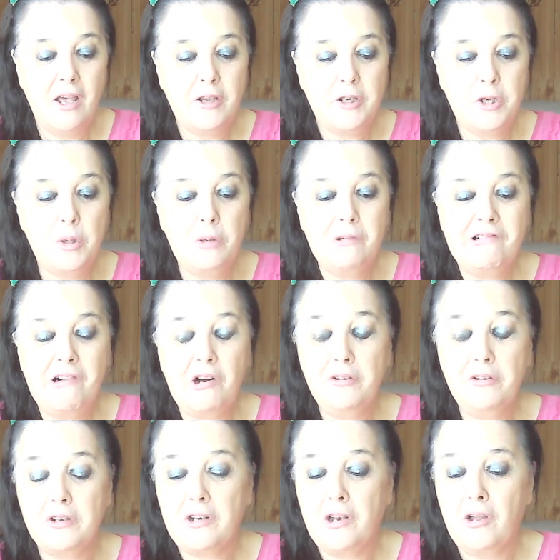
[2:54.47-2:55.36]
You're
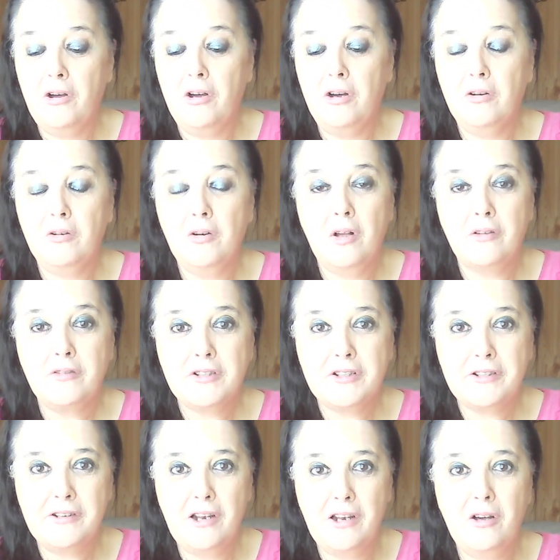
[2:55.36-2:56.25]
on a long,
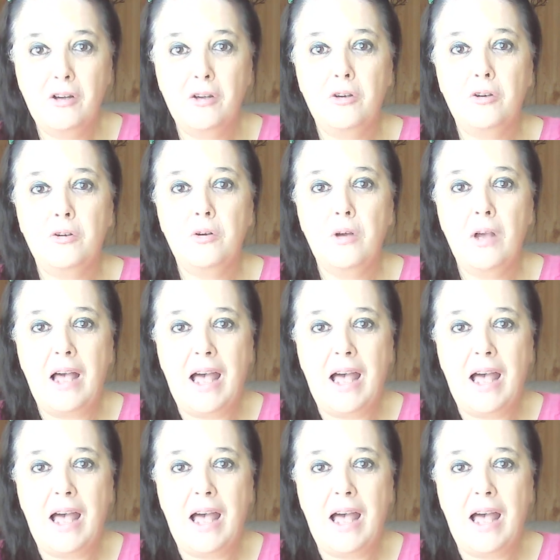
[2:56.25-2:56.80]
slow,